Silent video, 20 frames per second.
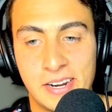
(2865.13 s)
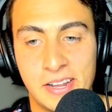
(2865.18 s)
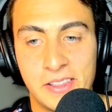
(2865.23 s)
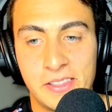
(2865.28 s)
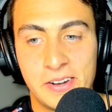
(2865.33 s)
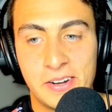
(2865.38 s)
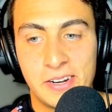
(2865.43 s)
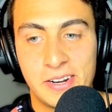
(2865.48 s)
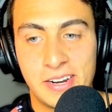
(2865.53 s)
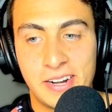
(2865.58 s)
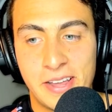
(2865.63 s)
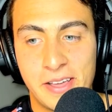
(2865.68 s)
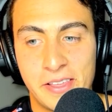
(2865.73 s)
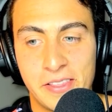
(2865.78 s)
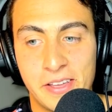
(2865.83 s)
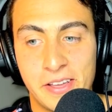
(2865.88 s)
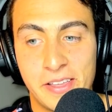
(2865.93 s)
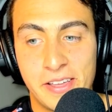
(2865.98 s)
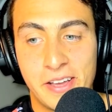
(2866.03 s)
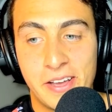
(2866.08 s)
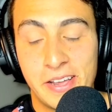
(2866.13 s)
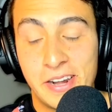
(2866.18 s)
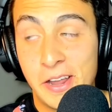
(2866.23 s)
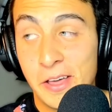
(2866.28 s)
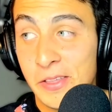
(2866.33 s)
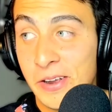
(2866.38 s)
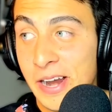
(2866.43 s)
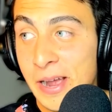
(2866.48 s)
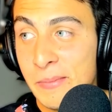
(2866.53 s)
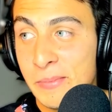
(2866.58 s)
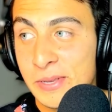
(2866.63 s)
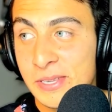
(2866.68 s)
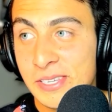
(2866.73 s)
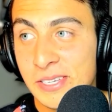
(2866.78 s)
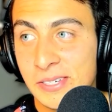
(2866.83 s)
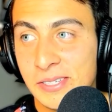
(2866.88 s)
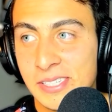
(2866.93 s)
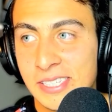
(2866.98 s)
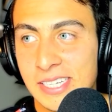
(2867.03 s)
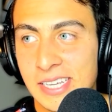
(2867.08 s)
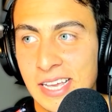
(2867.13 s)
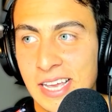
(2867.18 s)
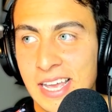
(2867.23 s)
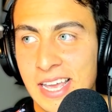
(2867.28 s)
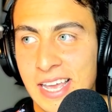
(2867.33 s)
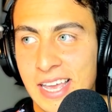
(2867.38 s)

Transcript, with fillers: in other in, the, in other episodes,